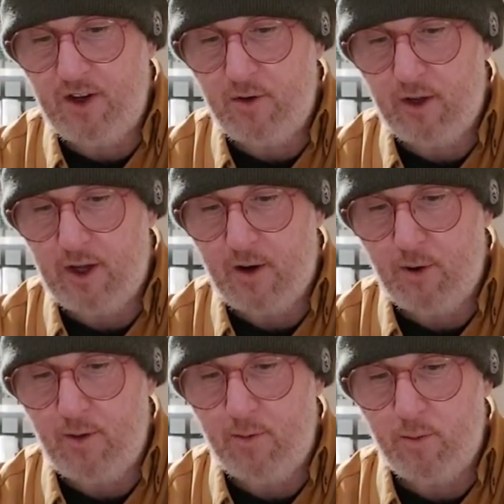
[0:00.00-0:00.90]
You can get
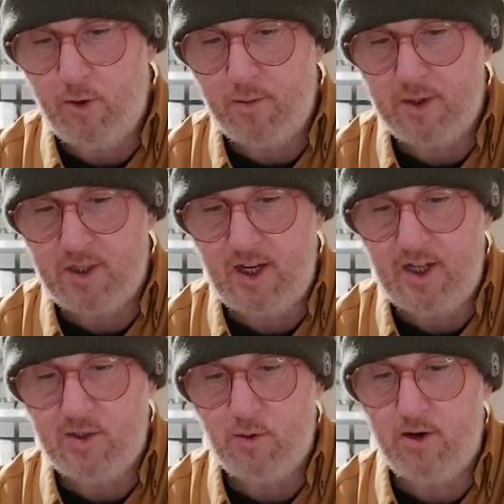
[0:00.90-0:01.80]
away with more
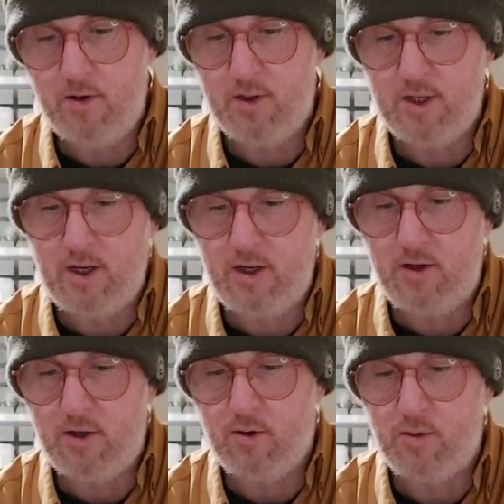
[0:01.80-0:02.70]
mistakes, whereas you
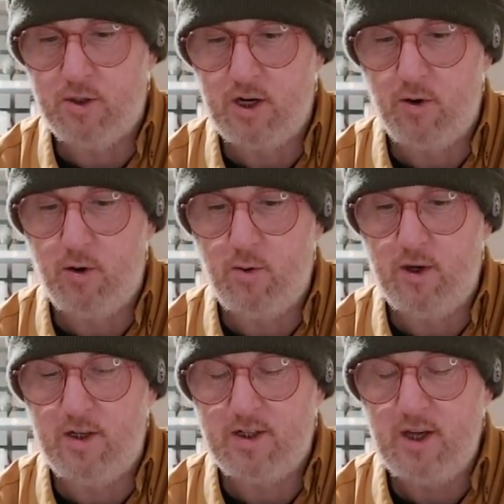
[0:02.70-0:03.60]
can go slower.
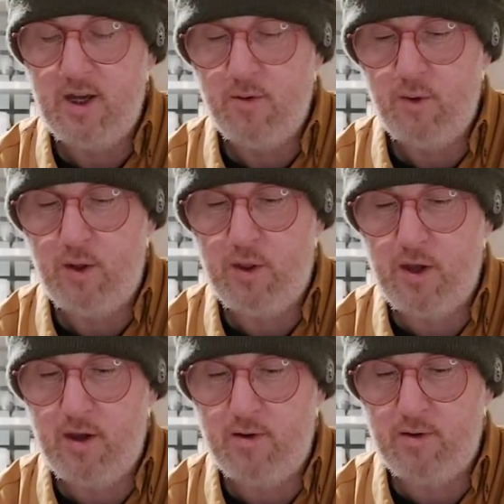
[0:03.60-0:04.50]
Whereas with
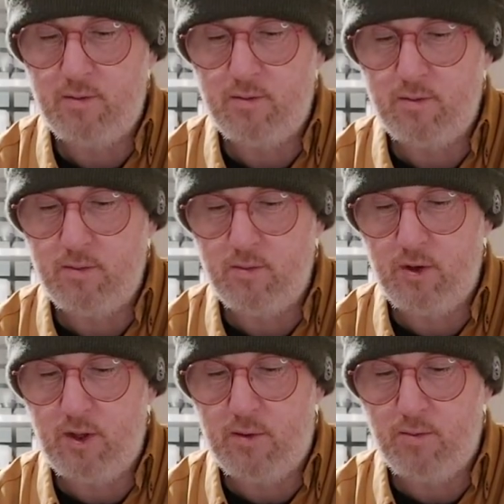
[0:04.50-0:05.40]

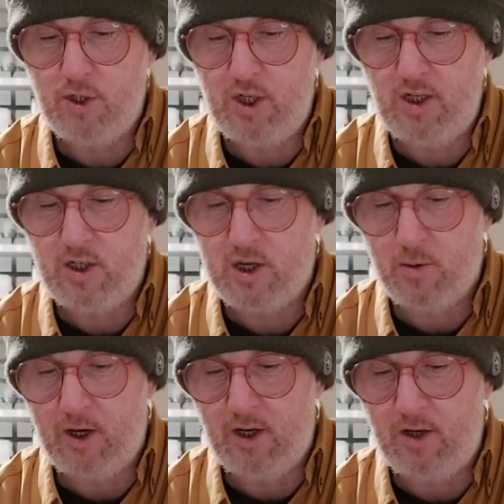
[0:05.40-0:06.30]
machine
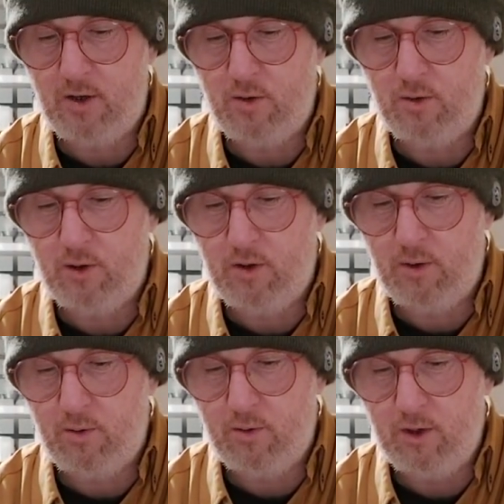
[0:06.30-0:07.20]
sewing,
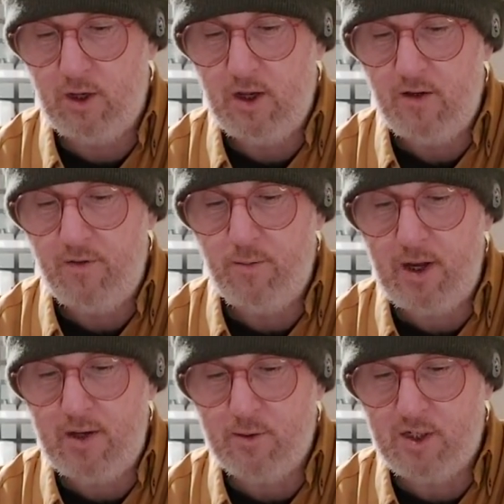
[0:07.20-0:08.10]
if you
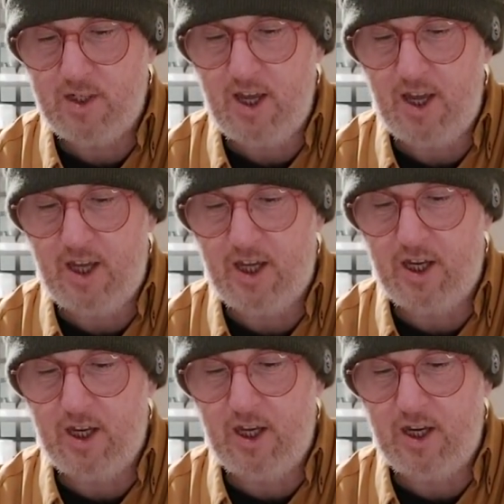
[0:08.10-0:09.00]
make a mistake,
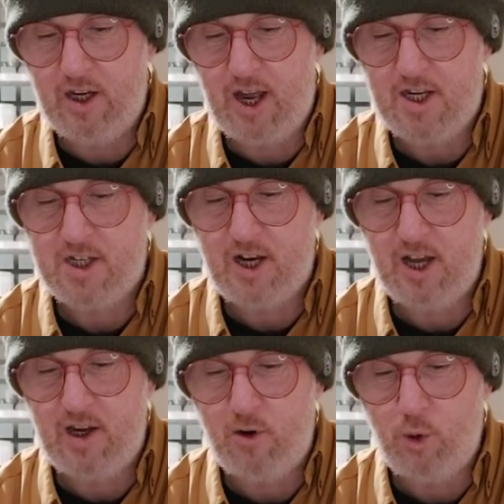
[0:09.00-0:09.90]
it can
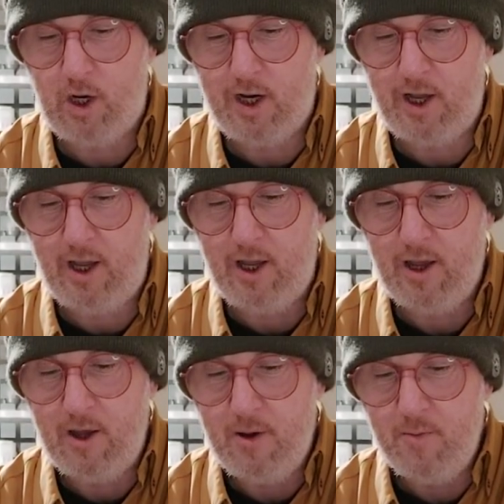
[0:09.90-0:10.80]
escalate quickly
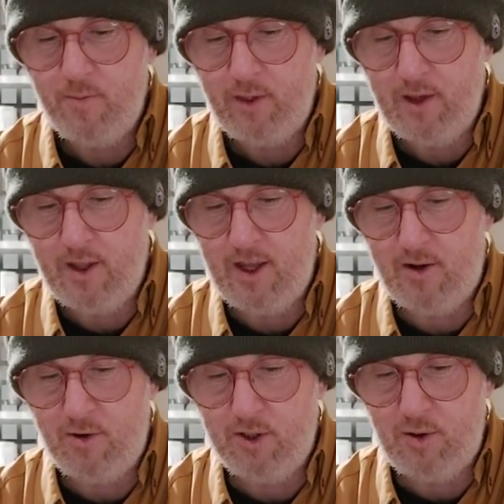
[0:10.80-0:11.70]
and then
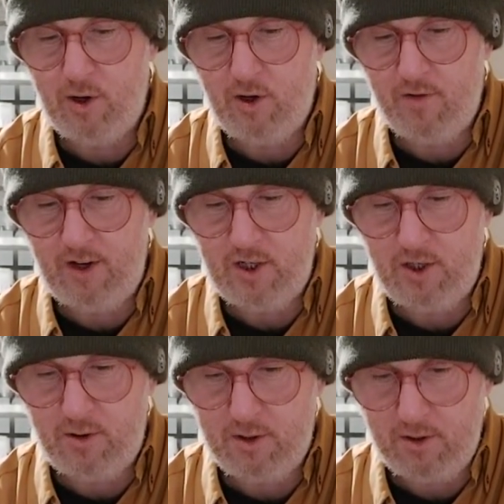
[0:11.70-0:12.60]
cause you a lot of
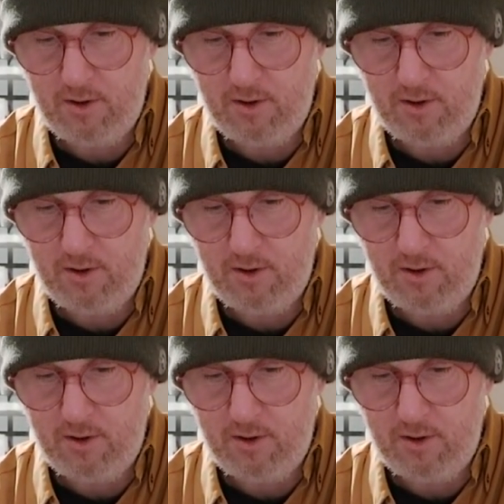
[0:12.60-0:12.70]
issues.